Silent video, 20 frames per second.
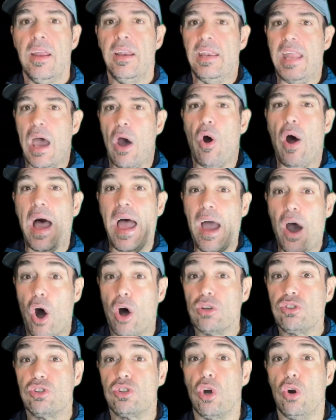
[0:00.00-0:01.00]
Now, I
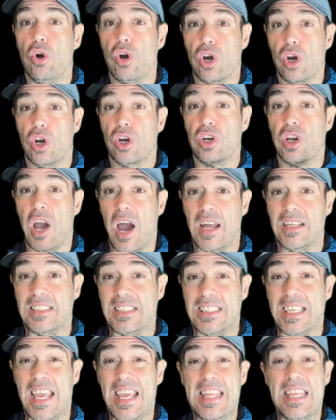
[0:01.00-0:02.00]
also heard God
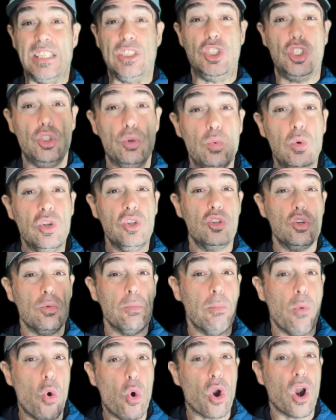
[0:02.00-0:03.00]
say that you will do
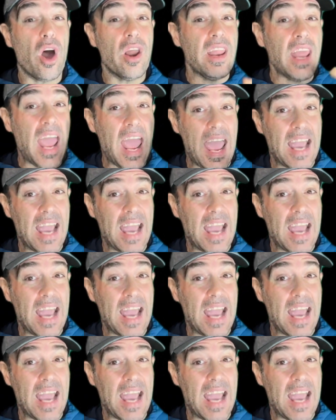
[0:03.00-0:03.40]
more on